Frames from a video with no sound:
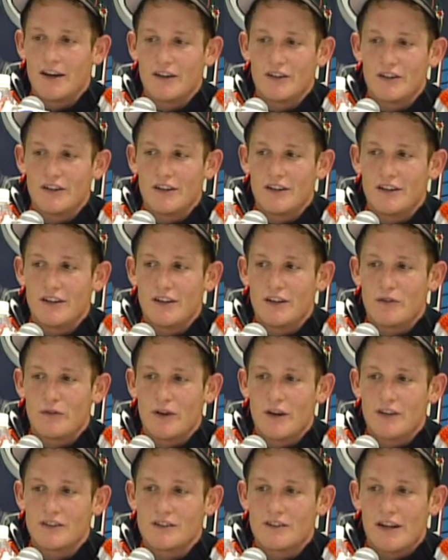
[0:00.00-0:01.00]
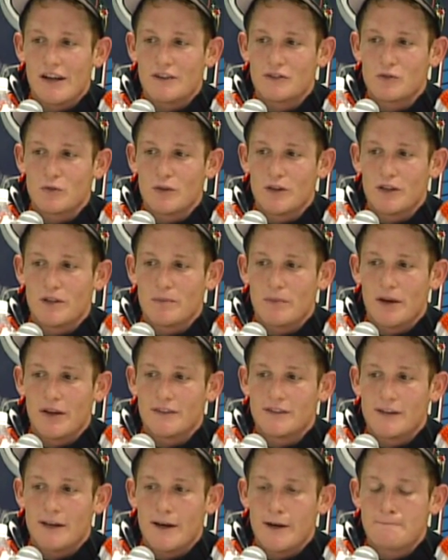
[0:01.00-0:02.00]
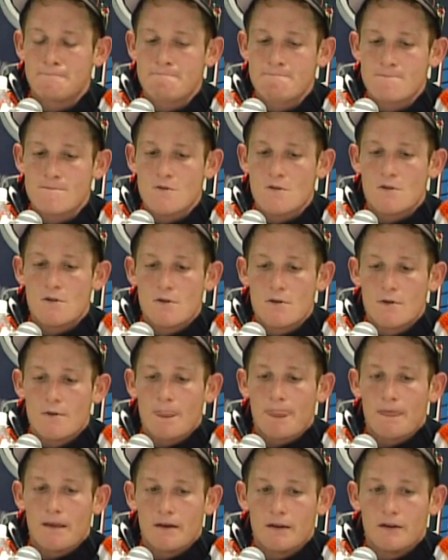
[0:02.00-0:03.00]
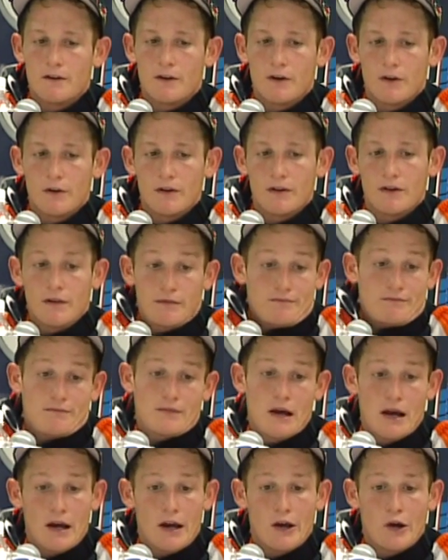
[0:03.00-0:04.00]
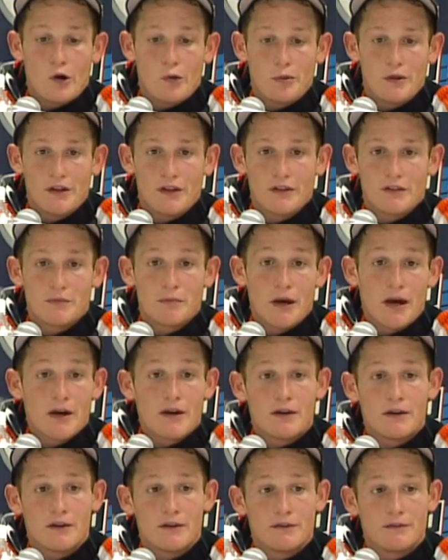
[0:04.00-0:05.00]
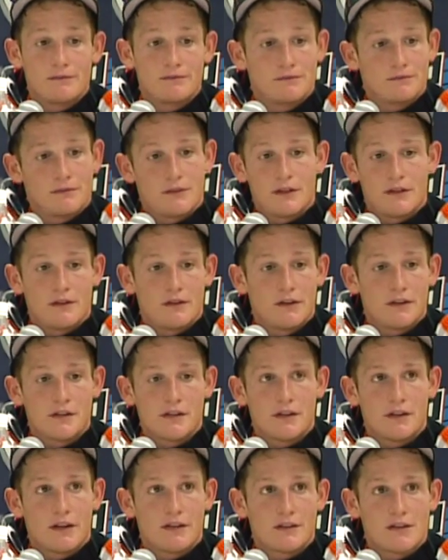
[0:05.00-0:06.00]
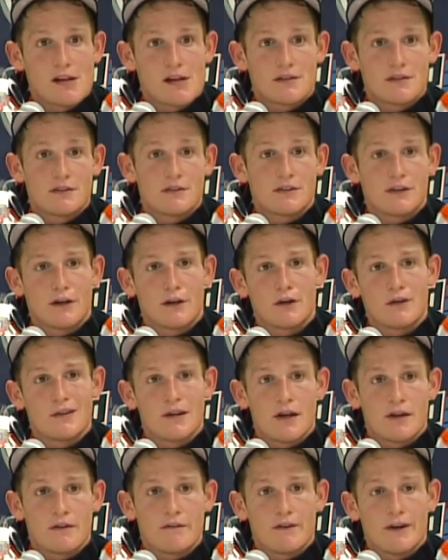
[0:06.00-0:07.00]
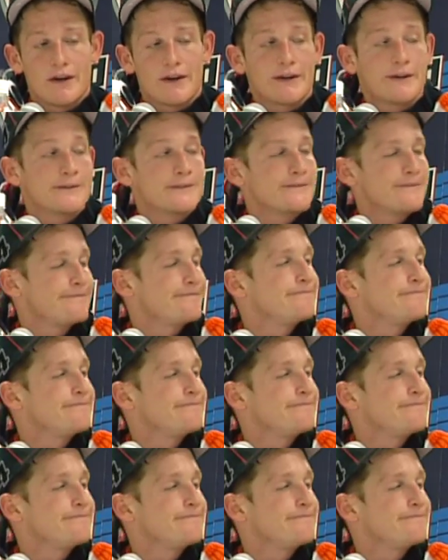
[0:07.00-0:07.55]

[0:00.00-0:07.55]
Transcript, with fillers: he, he didn't race last week, but uh, you know, I hope he gets better, and let's, let's let this thing go down to Vegas.